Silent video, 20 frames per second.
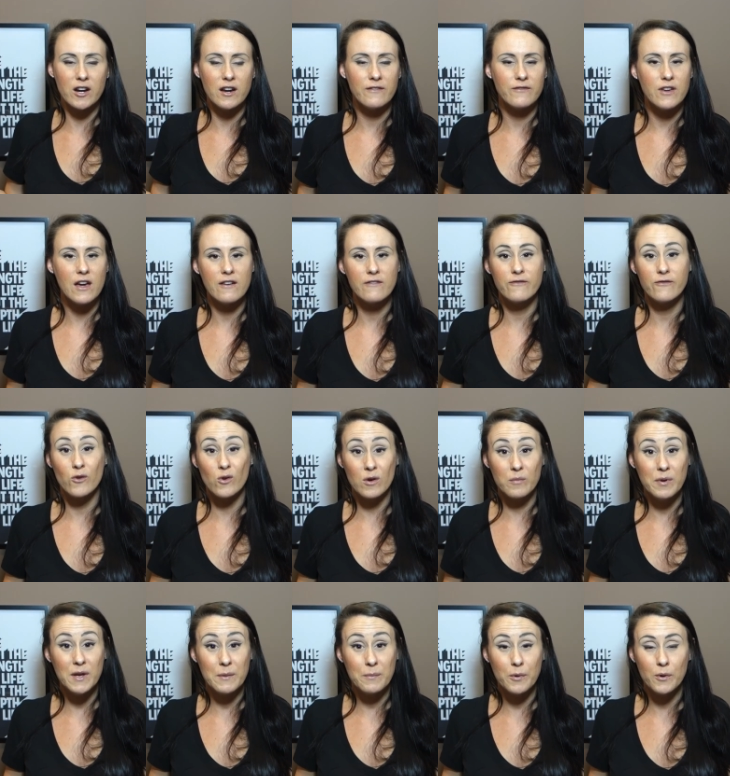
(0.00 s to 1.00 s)
If you have
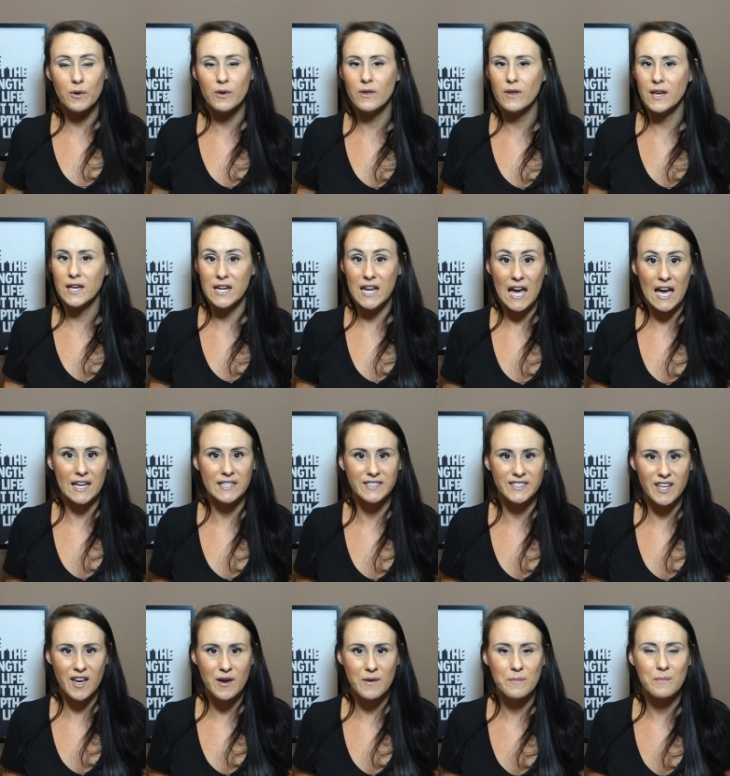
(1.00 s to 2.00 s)
four people, it
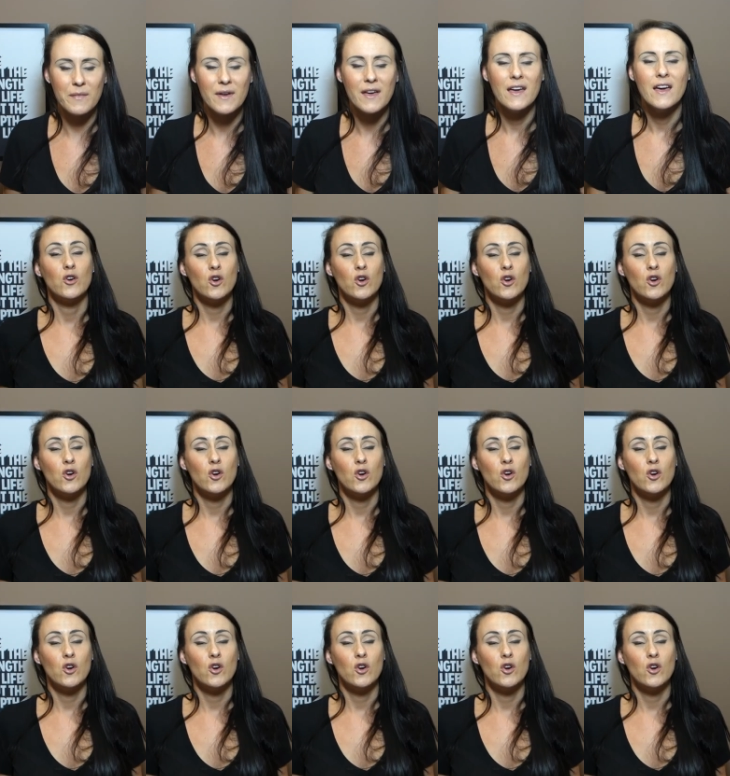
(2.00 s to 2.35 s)
adds up.